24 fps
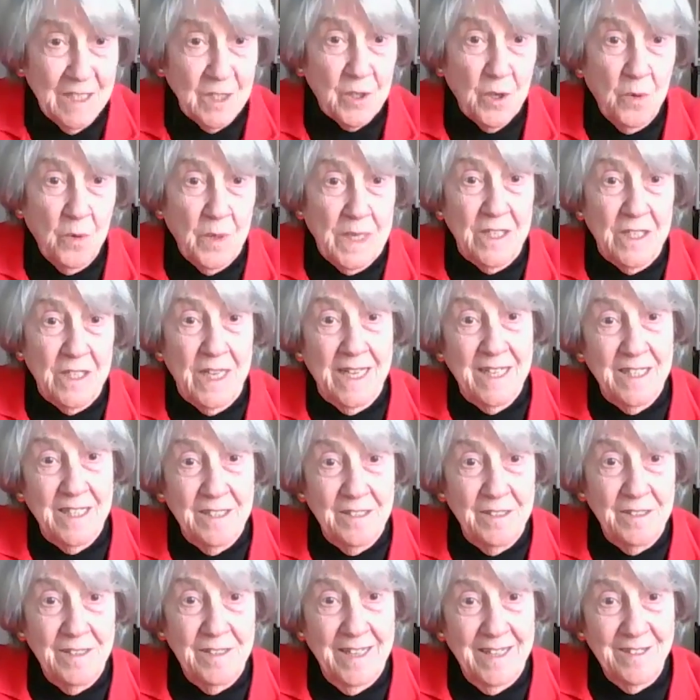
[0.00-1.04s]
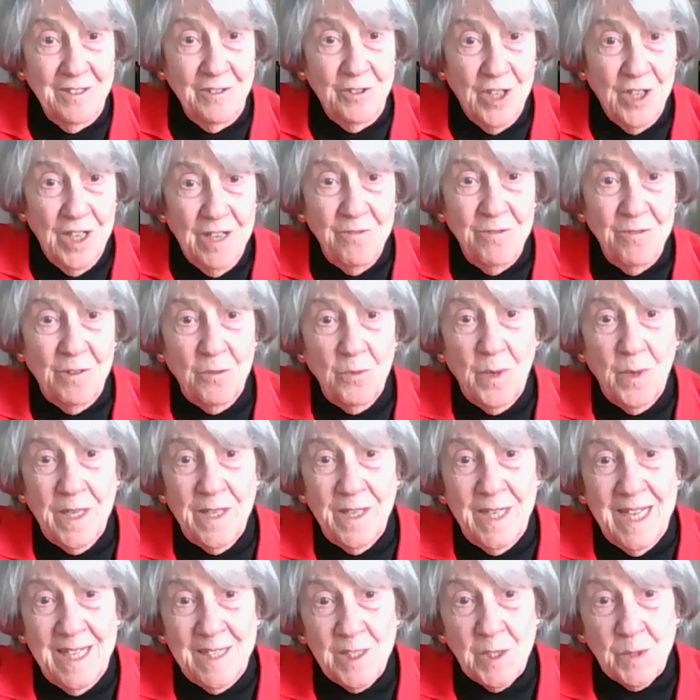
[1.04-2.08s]
So in general, what
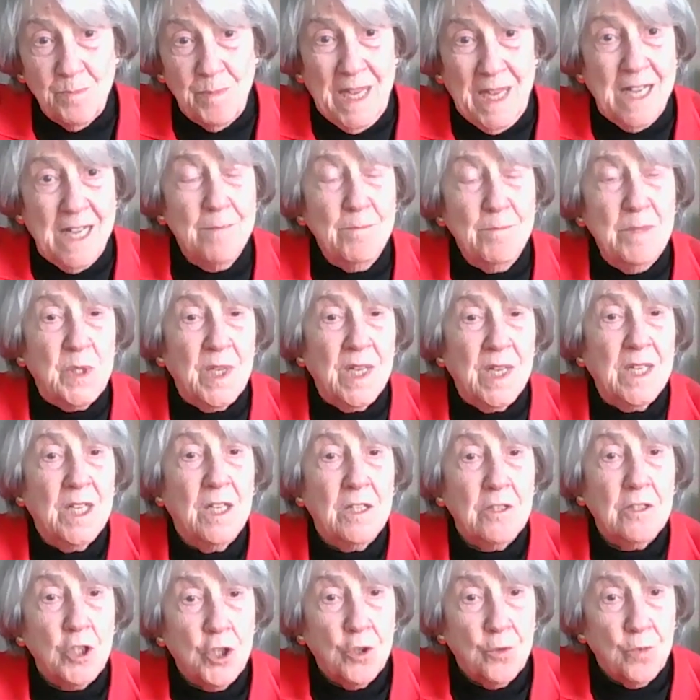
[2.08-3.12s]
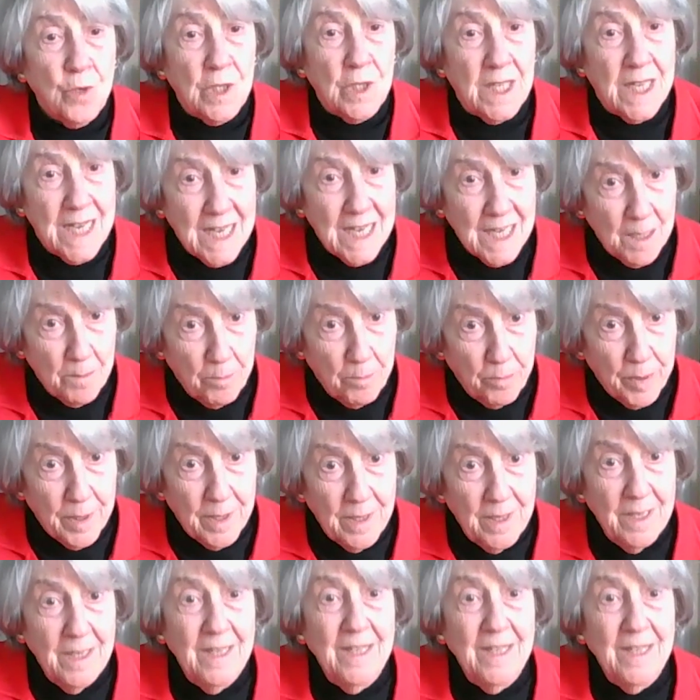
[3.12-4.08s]
it has become is a cultural hub.